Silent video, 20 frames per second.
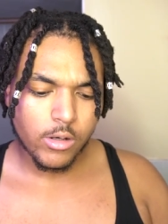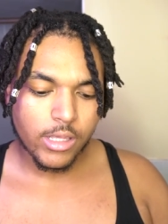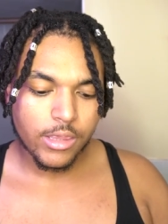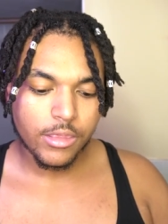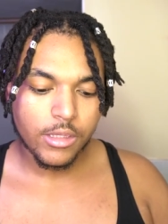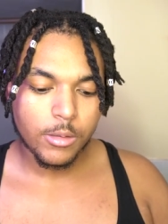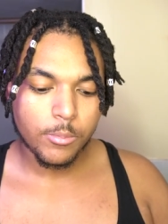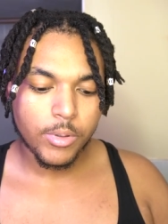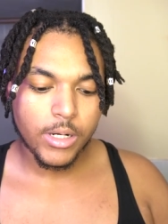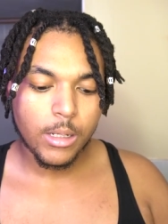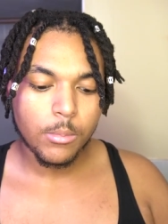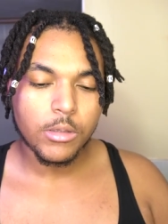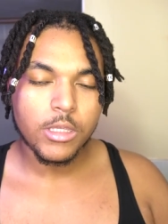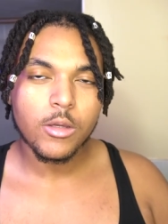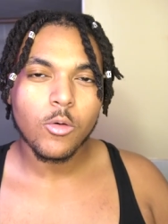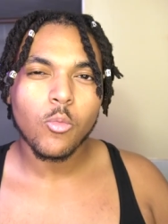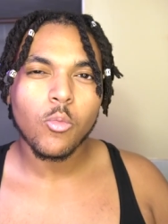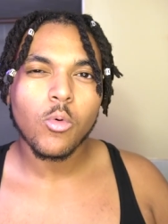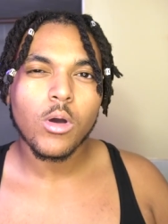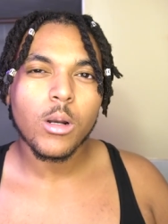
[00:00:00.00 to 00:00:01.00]
I think probably
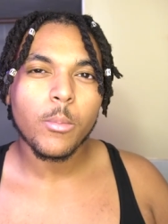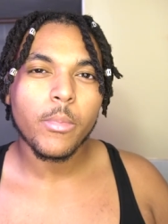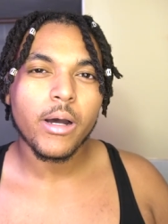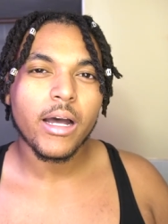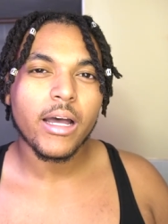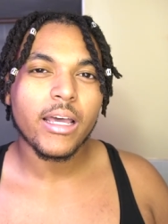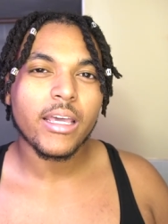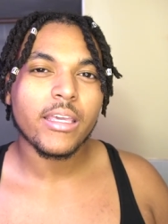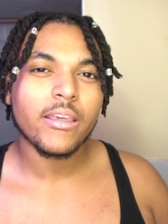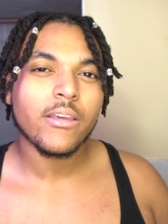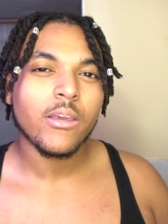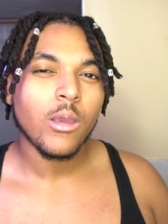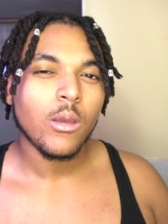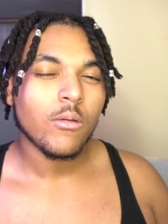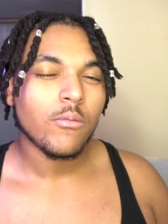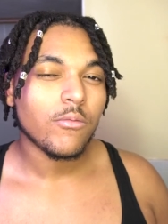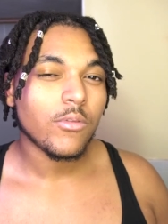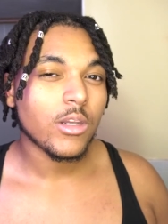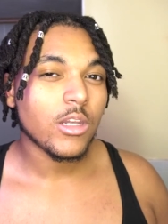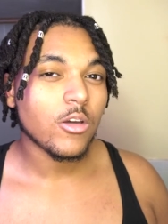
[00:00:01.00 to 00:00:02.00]
in one of my
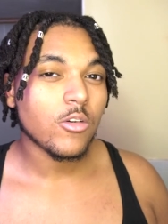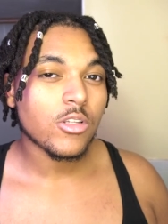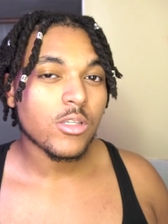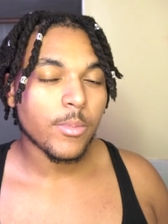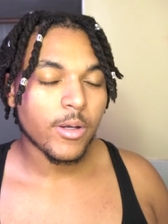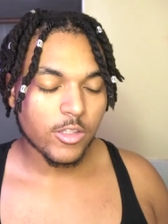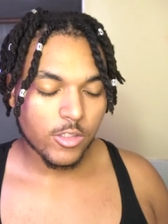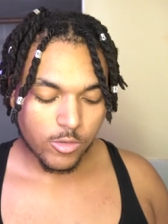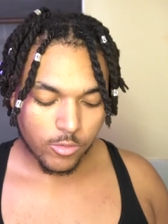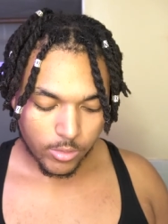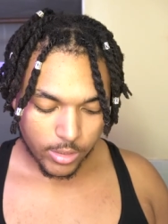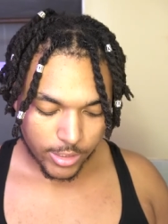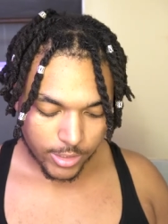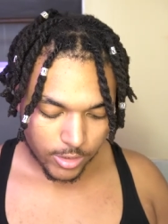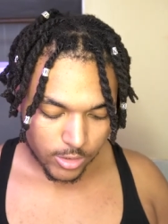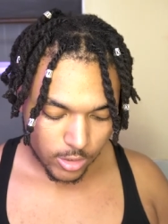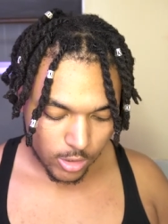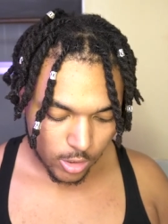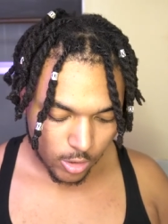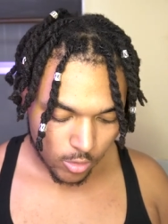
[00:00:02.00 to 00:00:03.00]
videos about two
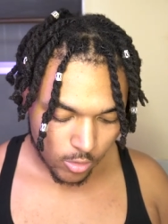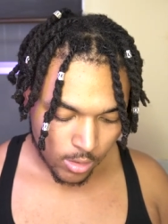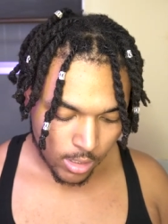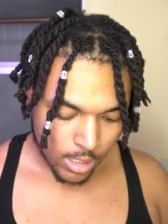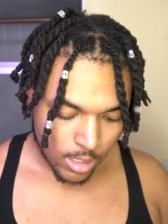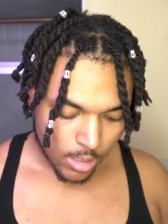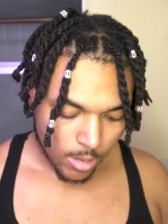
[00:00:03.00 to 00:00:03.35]
years ago,